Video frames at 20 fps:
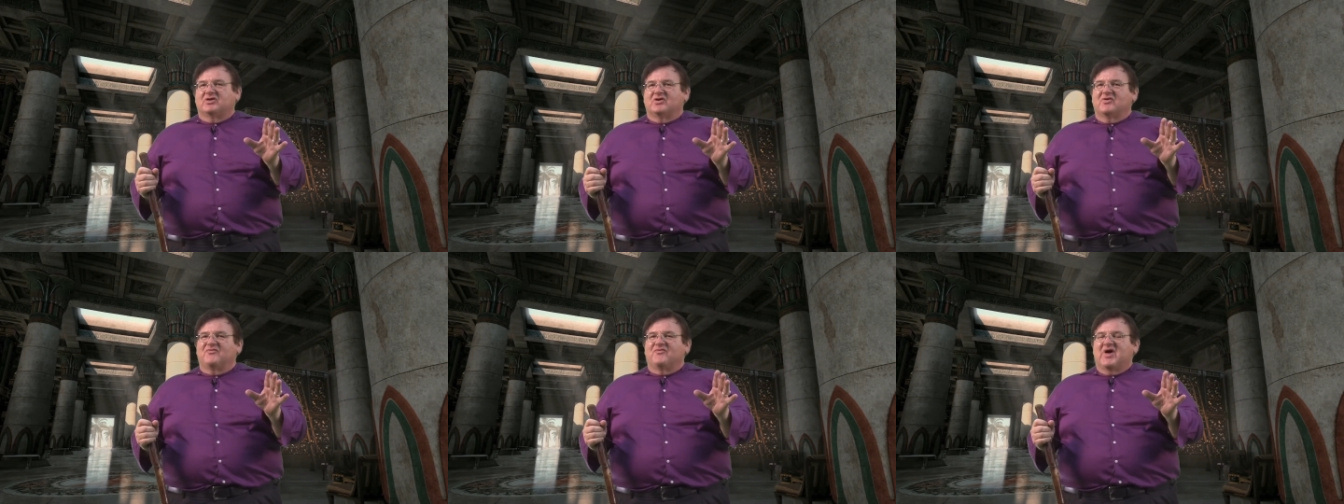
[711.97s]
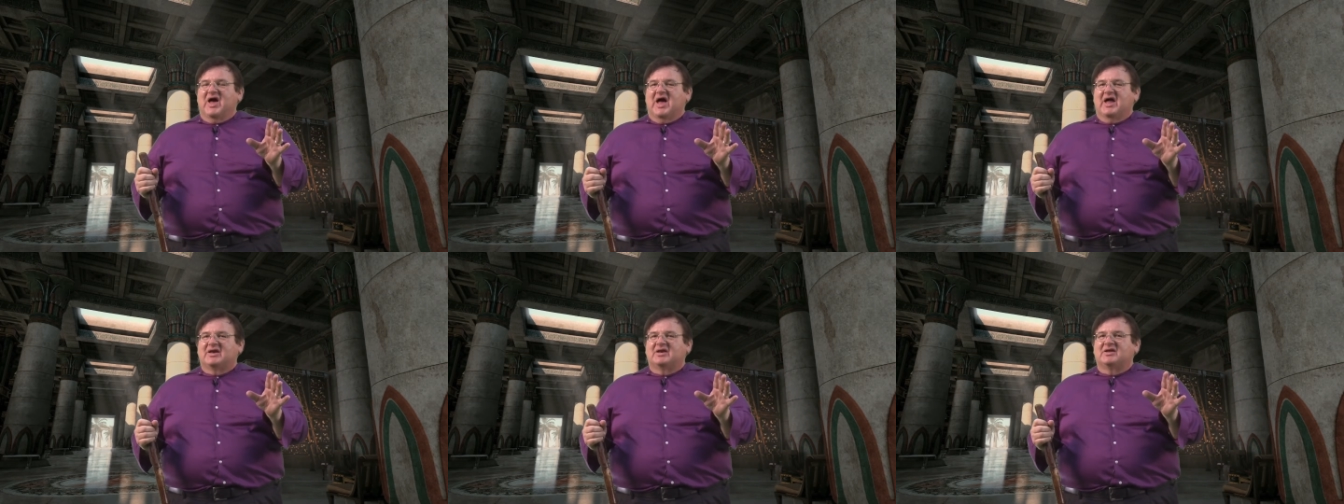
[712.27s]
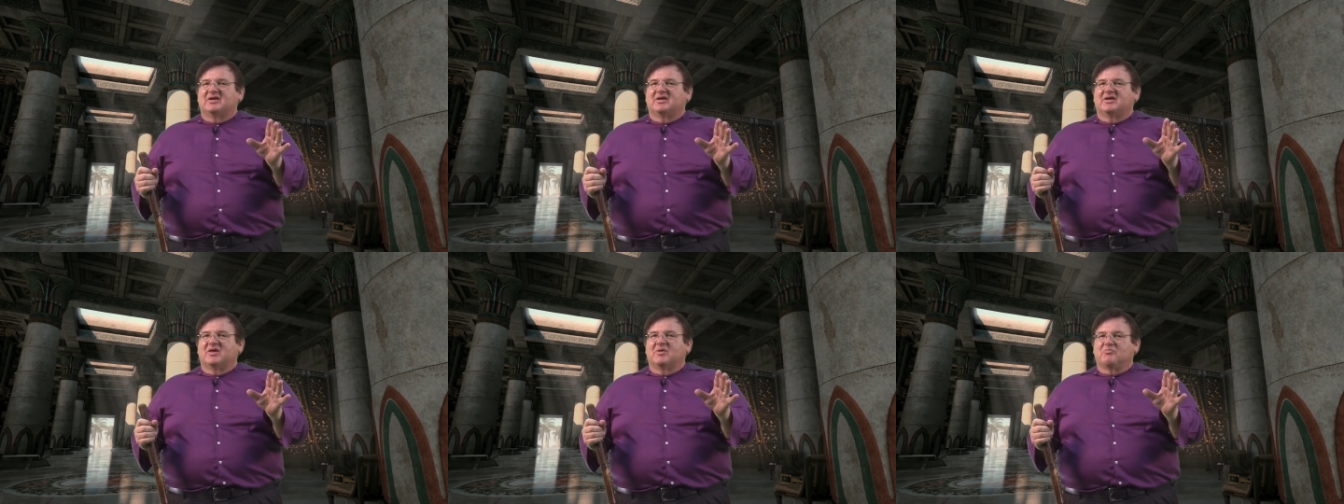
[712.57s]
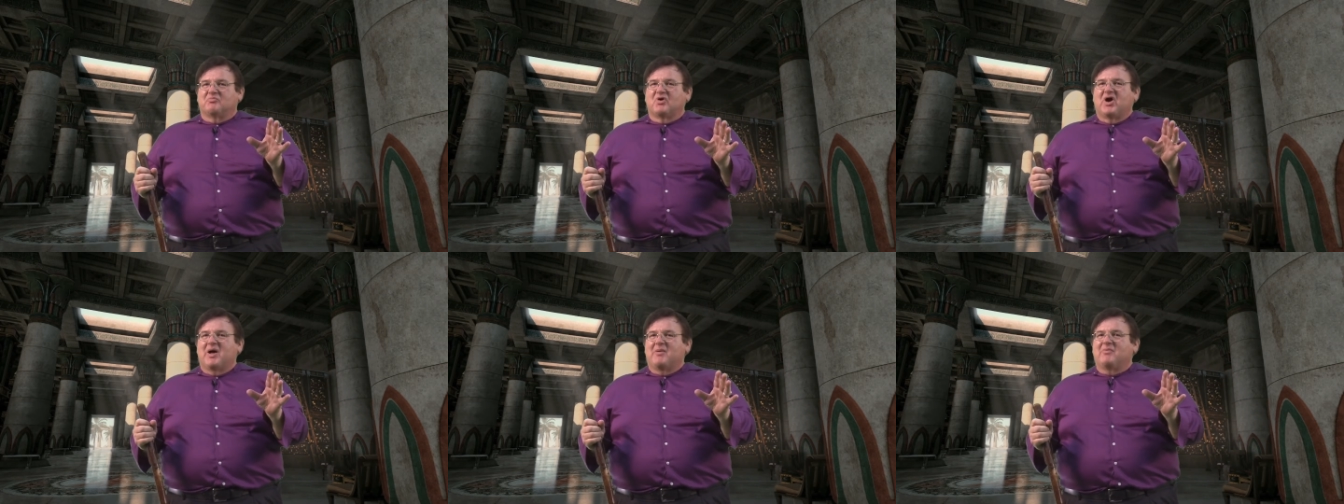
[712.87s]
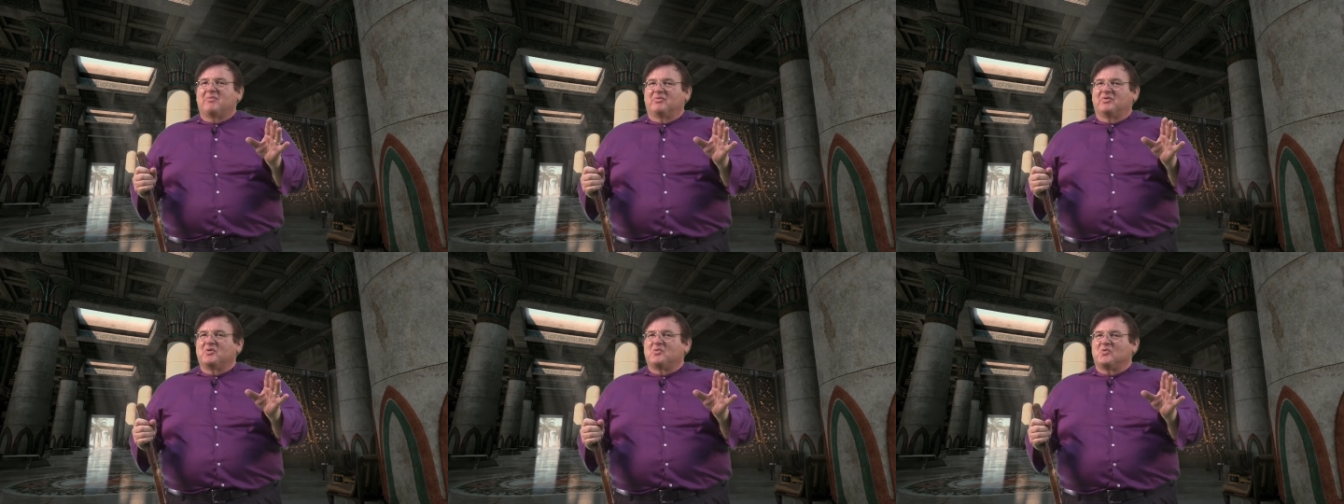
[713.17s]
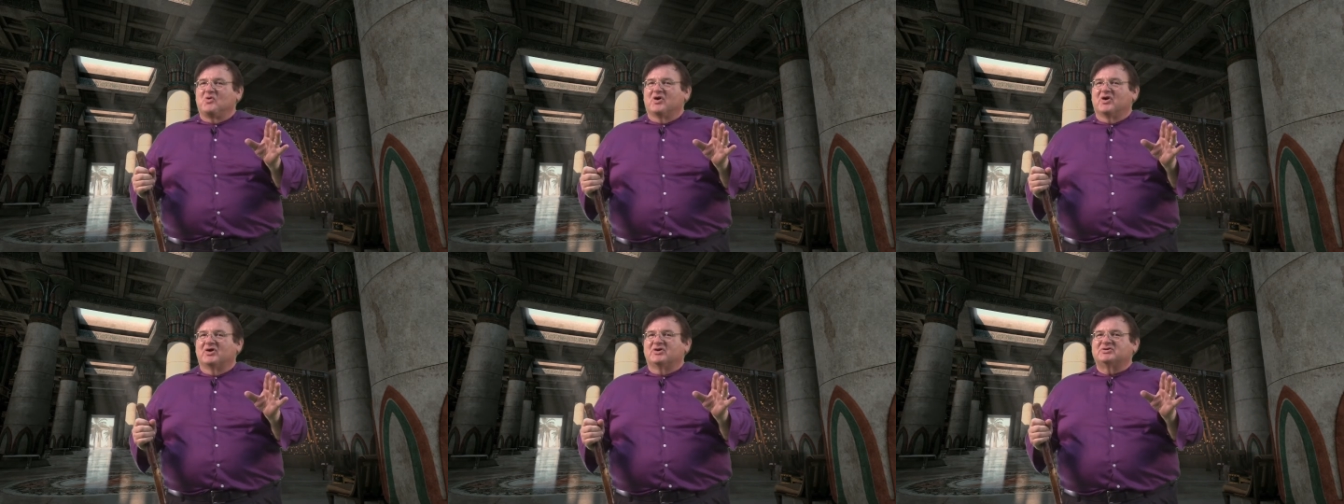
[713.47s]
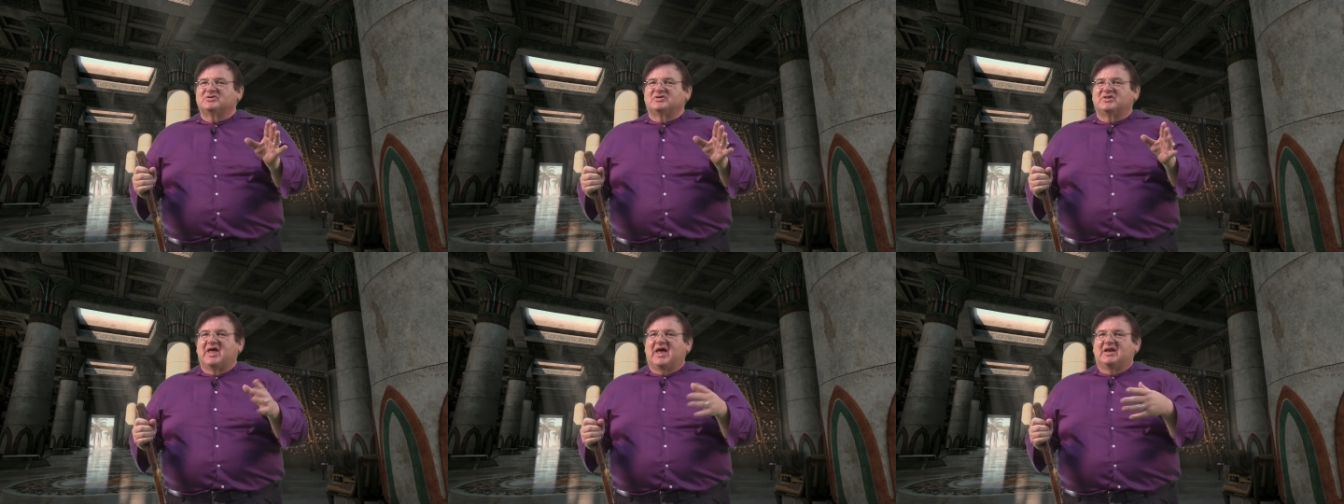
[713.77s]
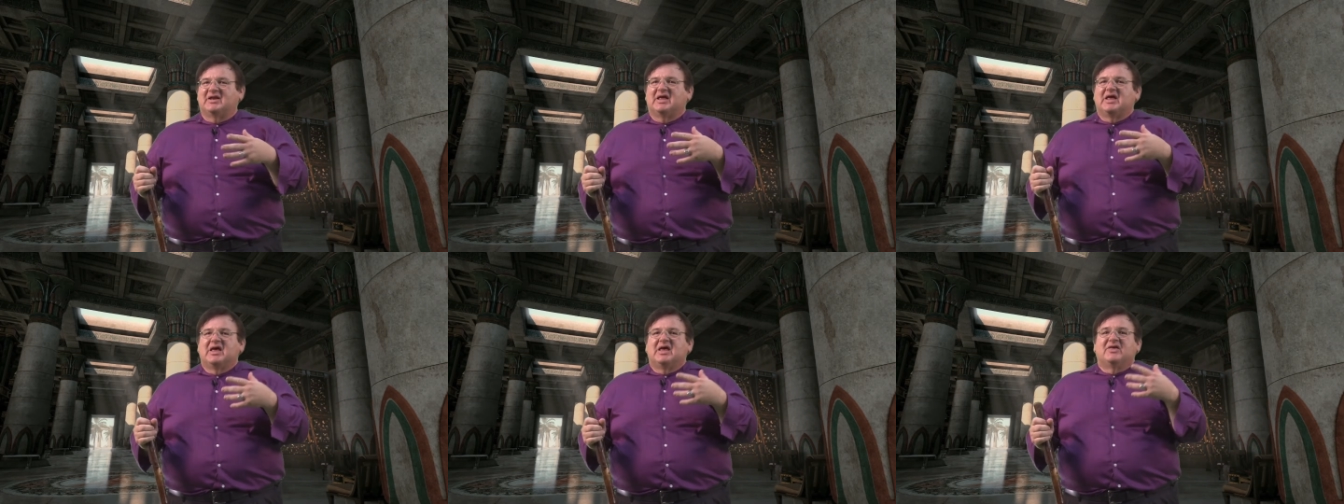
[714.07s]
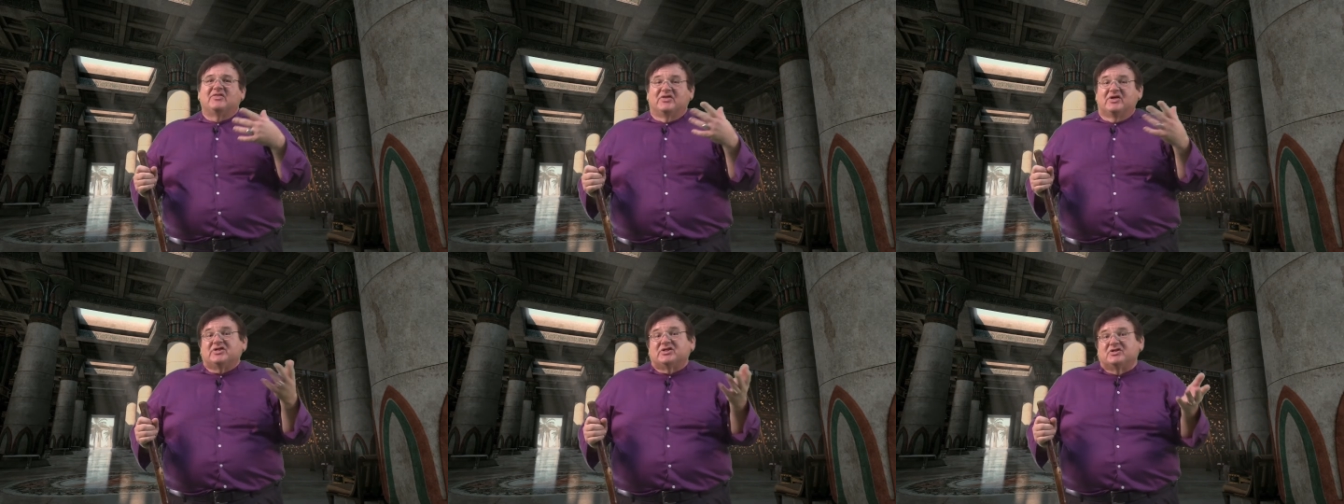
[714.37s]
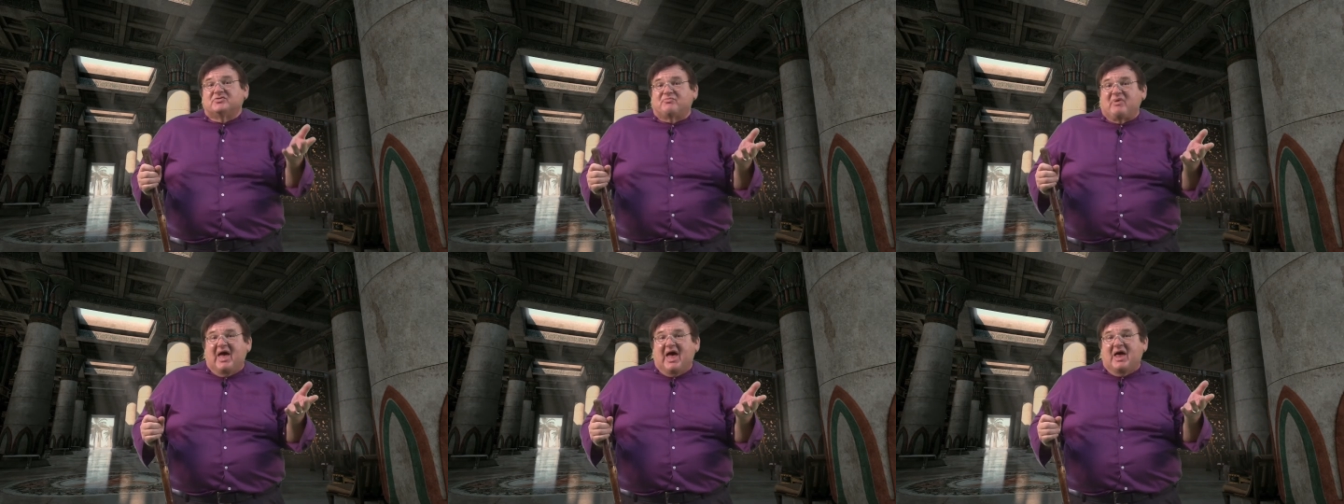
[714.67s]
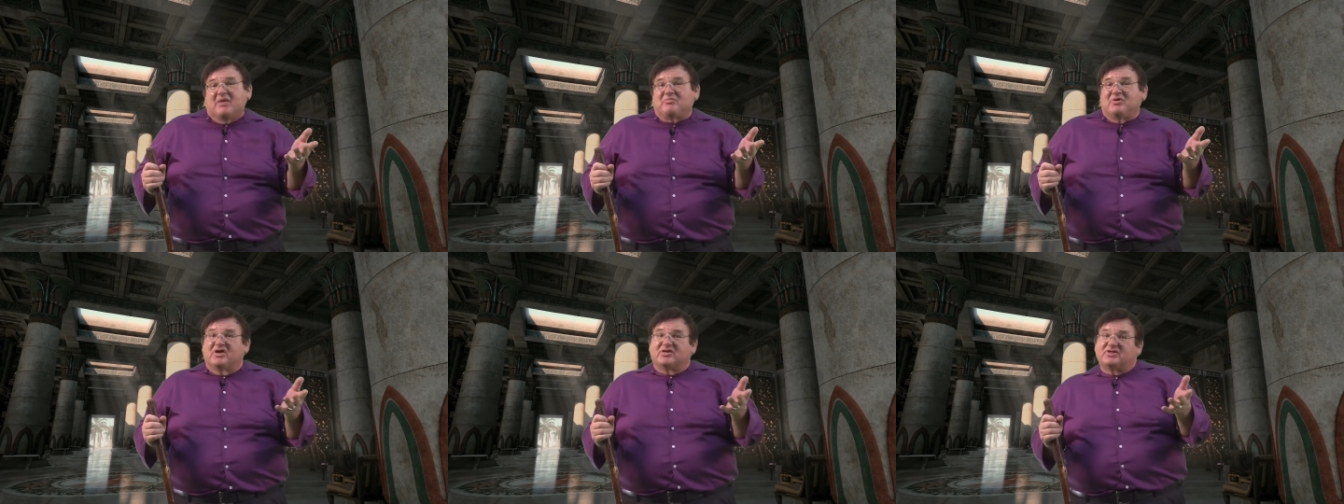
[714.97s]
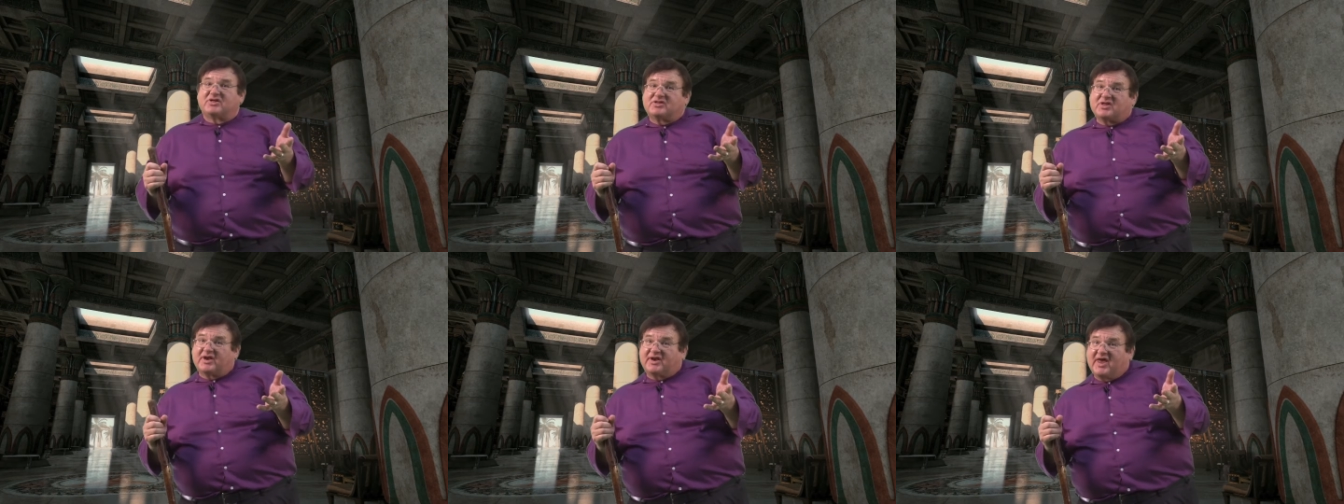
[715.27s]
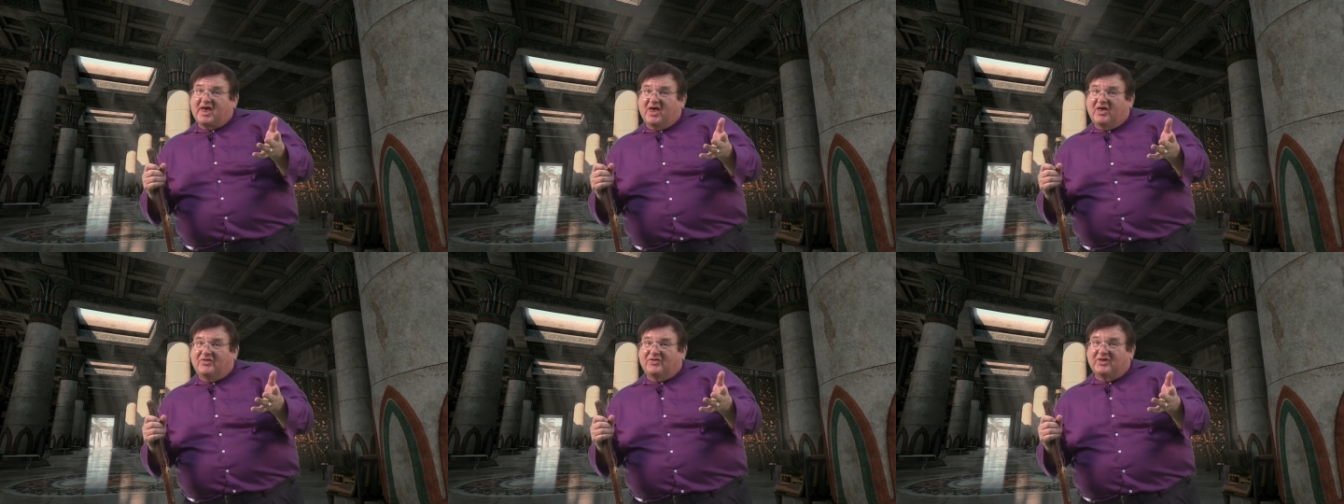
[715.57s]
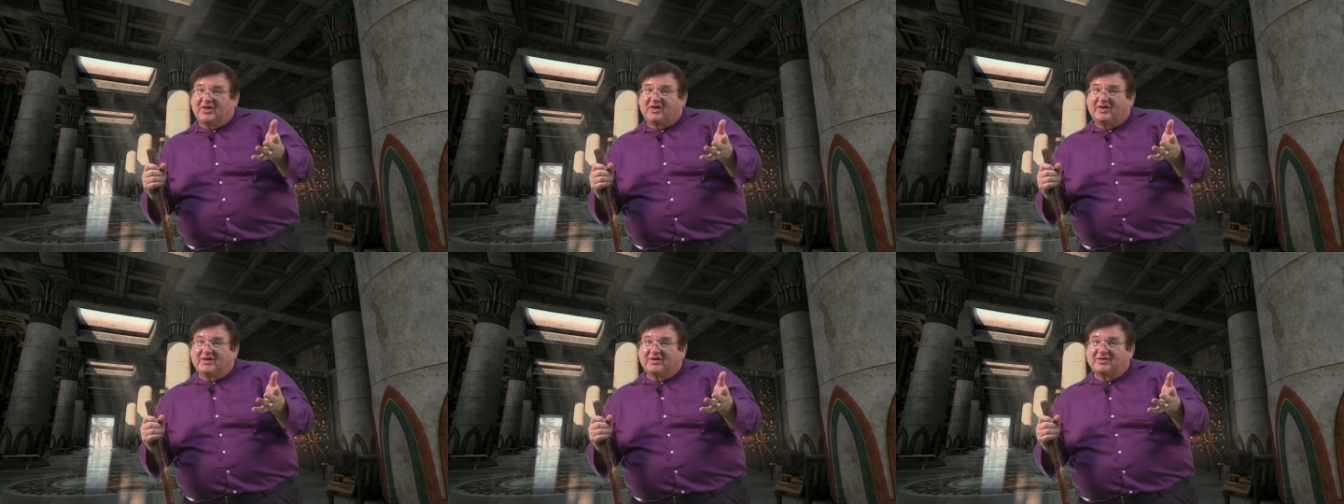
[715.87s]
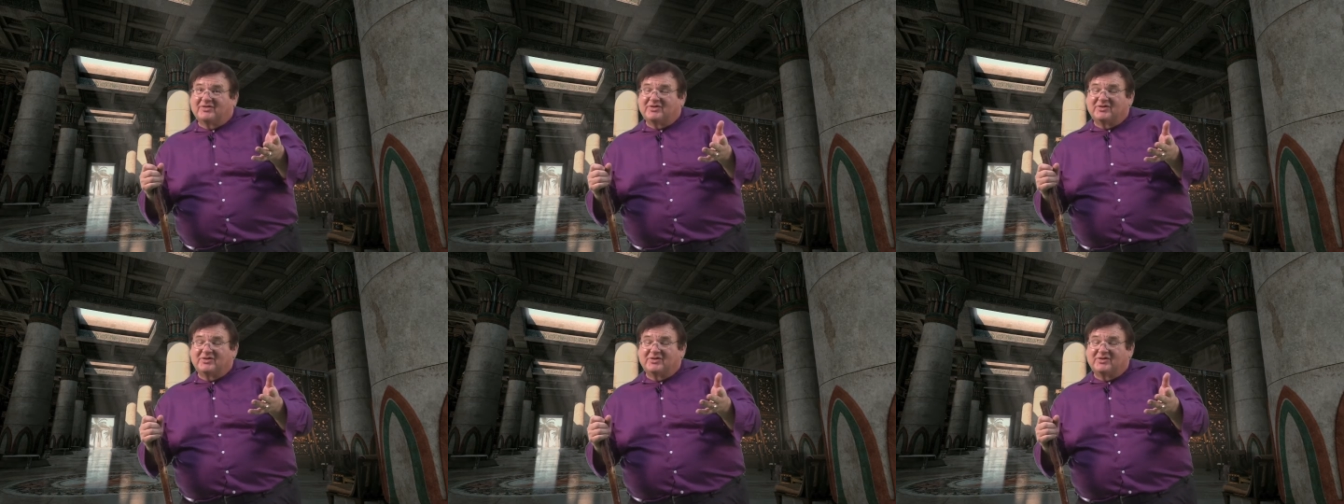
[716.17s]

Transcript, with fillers: and you'll find it probably works that this is bad because it's unhealthy,